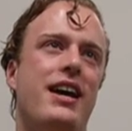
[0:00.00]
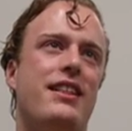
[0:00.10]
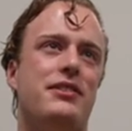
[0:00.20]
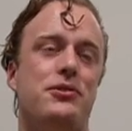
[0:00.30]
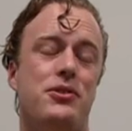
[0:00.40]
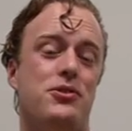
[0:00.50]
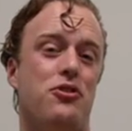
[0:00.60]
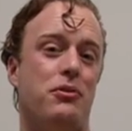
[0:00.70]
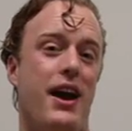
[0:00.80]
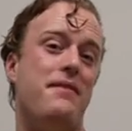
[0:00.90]
the students who
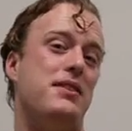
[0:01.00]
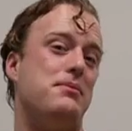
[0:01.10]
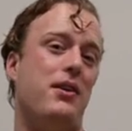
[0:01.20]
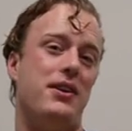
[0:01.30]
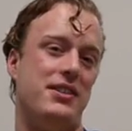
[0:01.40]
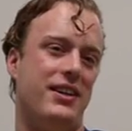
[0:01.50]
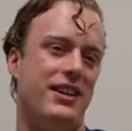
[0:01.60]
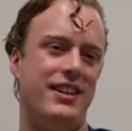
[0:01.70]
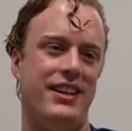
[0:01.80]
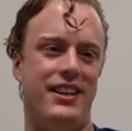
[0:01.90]
normally have these parties
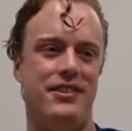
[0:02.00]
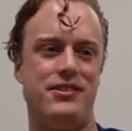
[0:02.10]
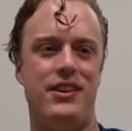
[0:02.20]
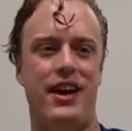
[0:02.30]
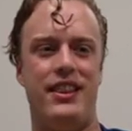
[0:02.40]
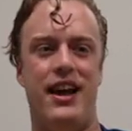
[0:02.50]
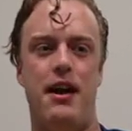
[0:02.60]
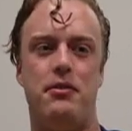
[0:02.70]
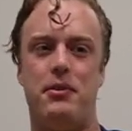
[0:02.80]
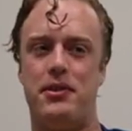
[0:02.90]
are, you know. So
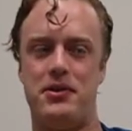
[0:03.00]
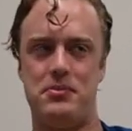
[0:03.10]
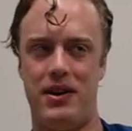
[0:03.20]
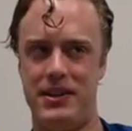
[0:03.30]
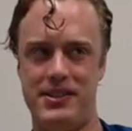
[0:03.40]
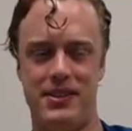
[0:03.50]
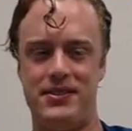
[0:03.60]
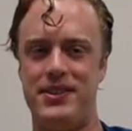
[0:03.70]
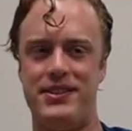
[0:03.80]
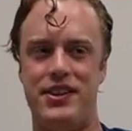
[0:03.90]
everyone throws parties though,
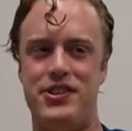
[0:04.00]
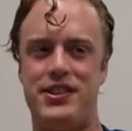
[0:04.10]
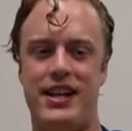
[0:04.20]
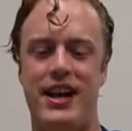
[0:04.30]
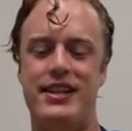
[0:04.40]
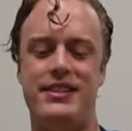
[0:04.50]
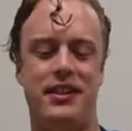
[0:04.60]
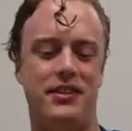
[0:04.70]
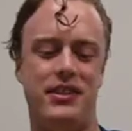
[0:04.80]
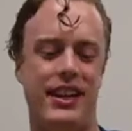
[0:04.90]
so it's not just like a centered